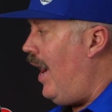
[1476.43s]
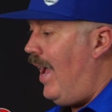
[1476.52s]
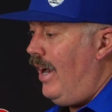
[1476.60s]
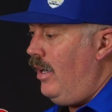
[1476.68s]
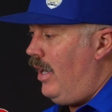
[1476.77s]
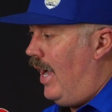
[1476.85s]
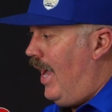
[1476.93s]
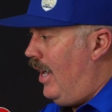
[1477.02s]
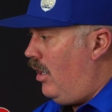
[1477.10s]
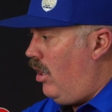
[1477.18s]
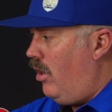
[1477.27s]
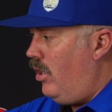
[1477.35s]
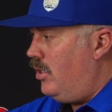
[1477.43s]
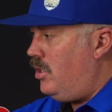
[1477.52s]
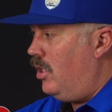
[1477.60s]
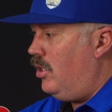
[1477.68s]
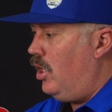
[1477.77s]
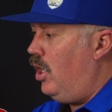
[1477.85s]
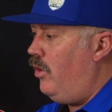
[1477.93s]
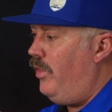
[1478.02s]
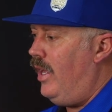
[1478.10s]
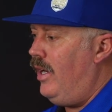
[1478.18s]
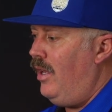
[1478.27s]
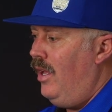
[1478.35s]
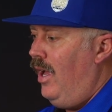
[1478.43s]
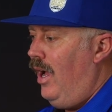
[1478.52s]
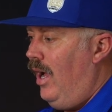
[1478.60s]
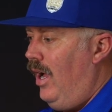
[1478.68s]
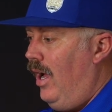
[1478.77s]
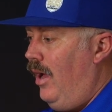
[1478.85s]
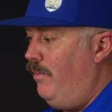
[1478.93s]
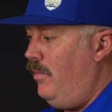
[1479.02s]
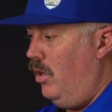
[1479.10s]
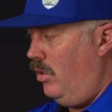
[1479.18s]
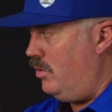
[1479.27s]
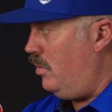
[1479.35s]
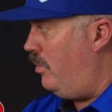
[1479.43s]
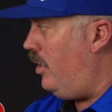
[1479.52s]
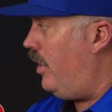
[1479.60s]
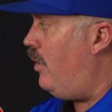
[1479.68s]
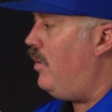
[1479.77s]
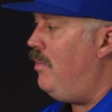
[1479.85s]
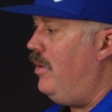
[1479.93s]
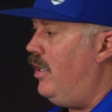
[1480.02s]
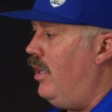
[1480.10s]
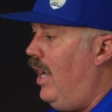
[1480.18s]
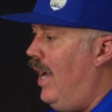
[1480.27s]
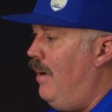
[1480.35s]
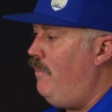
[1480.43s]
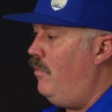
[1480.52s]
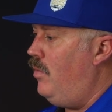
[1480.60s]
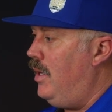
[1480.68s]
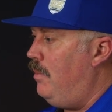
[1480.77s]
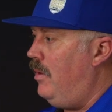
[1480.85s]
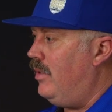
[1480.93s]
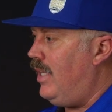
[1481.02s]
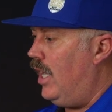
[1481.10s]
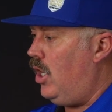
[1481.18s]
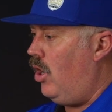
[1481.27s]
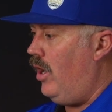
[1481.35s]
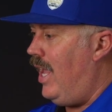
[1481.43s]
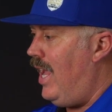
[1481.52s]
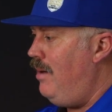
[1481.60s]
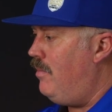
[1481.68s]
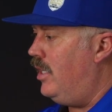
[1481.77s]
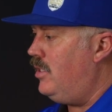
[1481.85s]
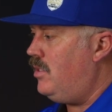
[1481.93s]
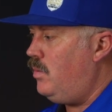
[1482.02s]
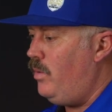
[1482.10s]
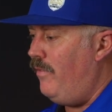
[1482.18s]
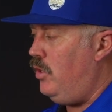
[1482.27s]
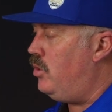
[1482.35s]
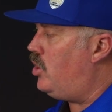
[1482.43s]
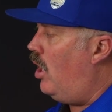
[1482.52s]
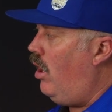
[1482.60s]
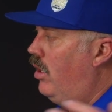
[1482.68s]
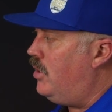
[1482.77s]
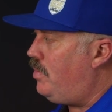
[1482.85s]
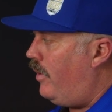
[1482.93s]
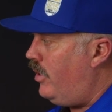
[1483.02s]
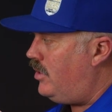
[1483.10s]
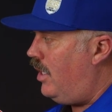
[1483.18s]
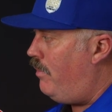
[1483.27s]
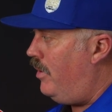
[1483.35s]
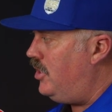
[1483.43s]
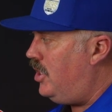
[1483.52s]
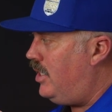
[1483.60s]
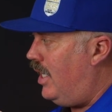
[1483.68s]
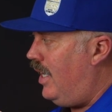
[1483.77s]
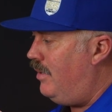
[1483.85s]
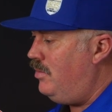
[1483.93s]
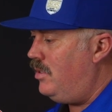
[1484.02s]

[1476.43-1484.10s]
I had a car not too long ago that the Oldsmobile that we built. We built that car in 8 months. We've used all those parts a bunch of times.